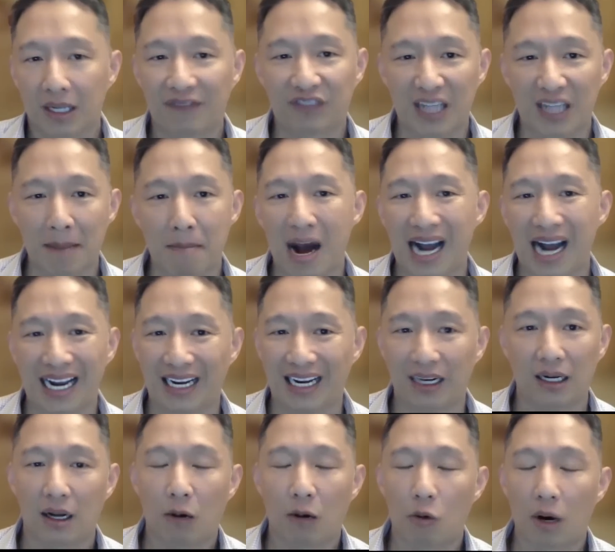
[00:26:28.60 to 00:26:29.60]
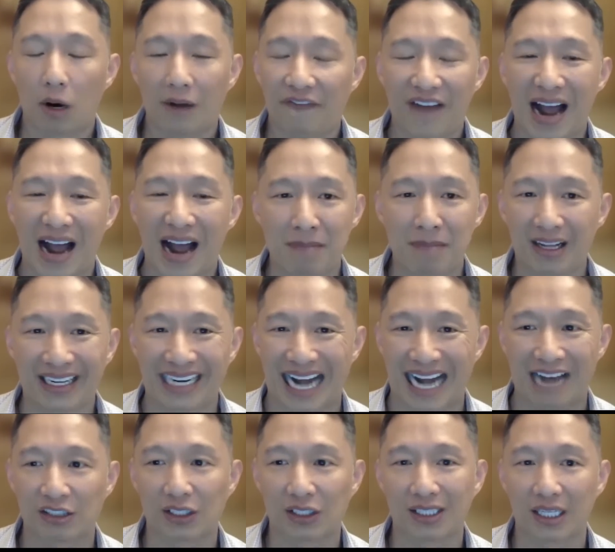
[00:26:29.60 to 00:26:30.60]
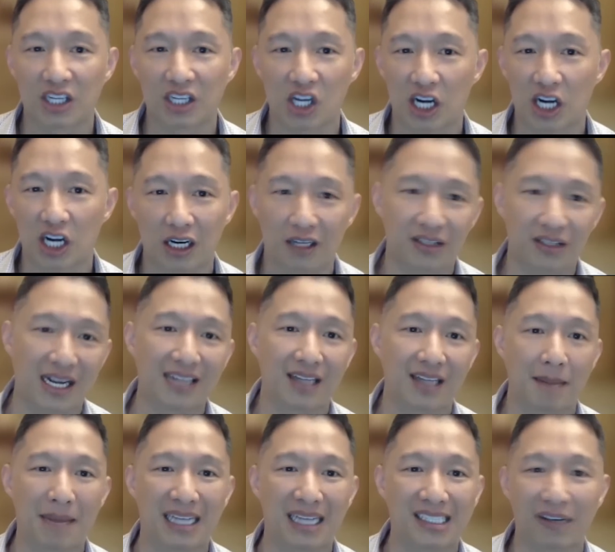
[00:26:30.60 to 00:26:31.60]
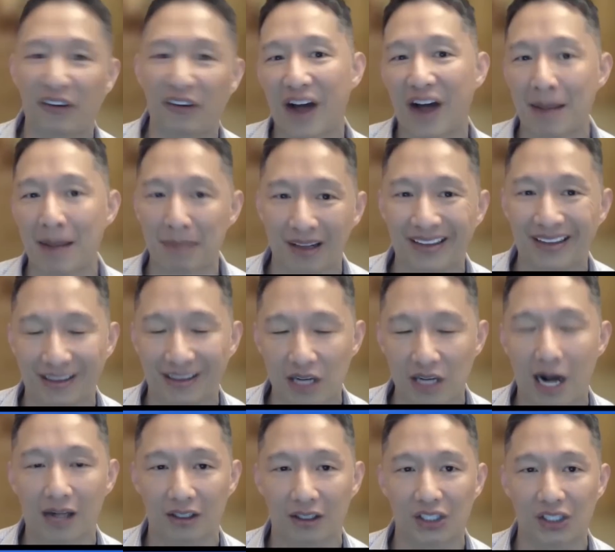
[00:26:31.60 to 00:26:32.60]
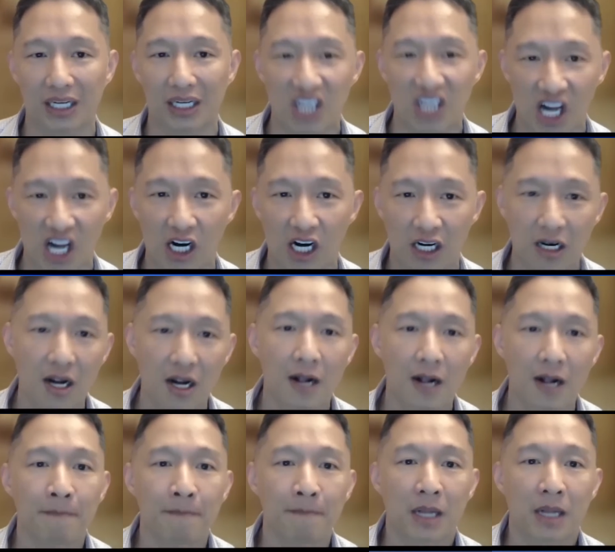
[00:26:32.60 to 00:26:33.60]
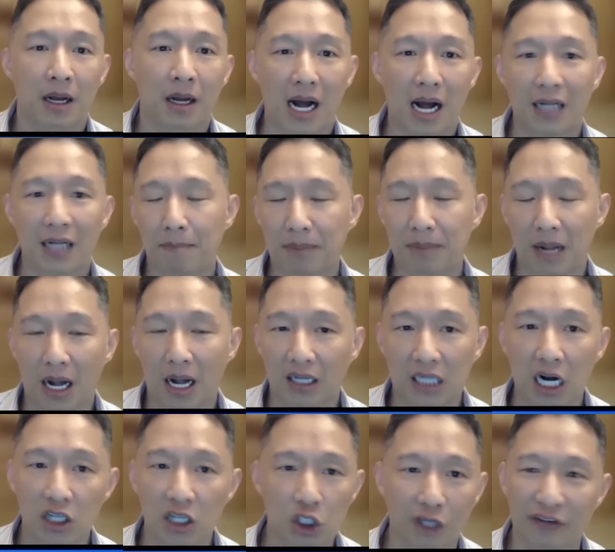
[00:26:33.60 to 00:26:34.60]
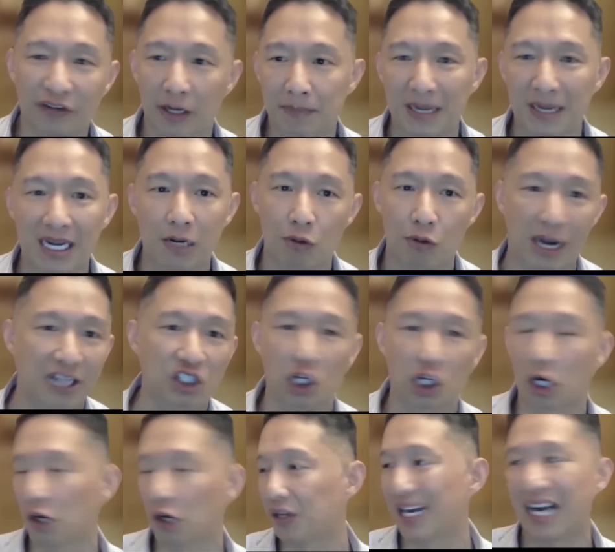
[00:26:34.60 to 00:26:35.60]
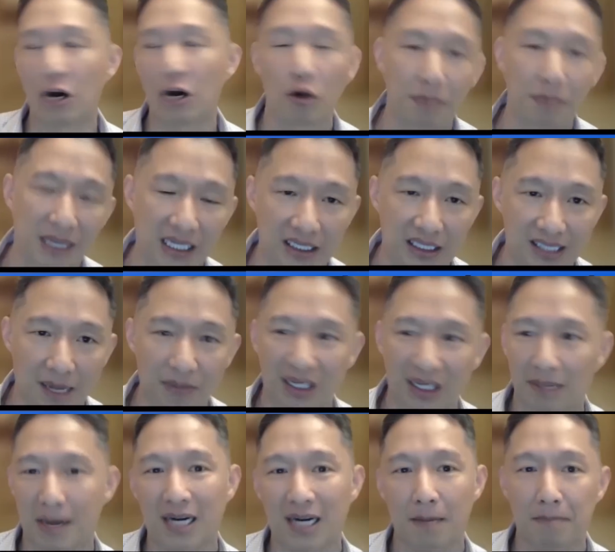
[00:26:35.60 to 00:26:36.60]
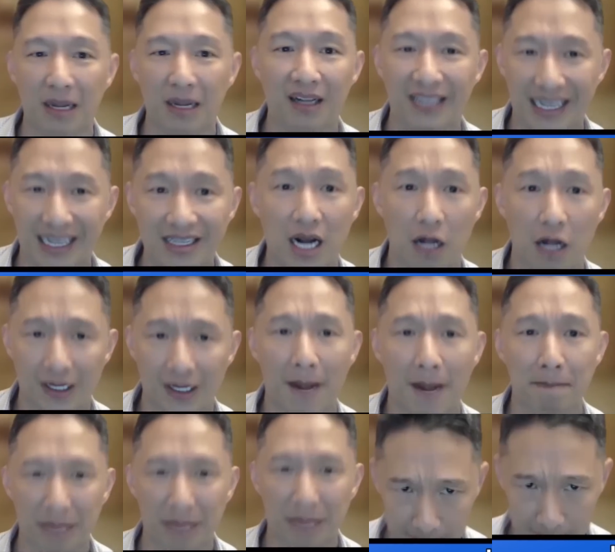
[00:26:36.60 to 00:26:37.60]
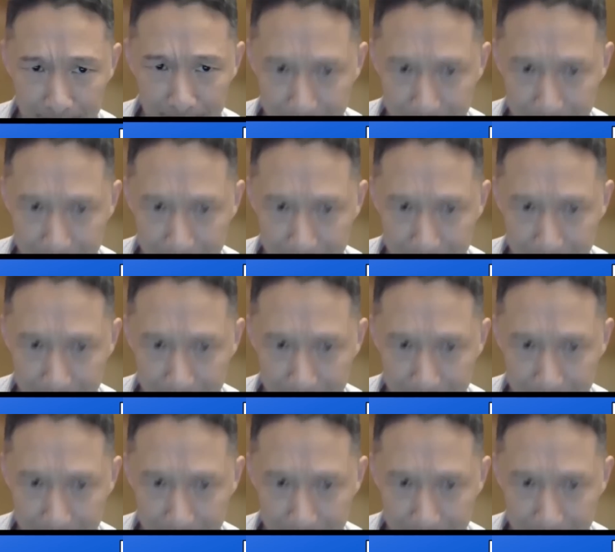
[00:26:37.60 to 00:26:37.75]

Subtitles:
mine 5 million ounces a year, then they make $75 million a year on a conservative PE ratio, then that will be something about $1 billion company.